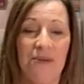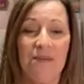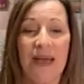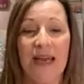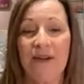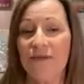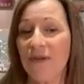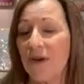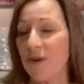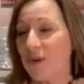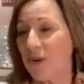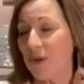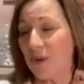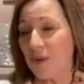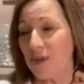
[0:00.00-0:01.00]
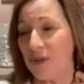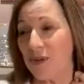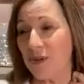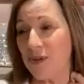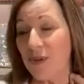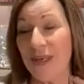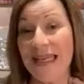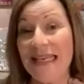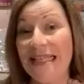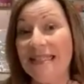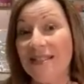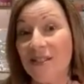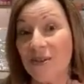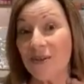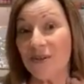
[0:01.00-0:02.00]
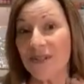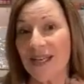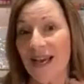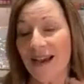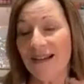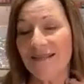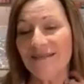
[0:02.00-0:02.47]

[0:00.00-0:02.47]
made a phone call to his daughter,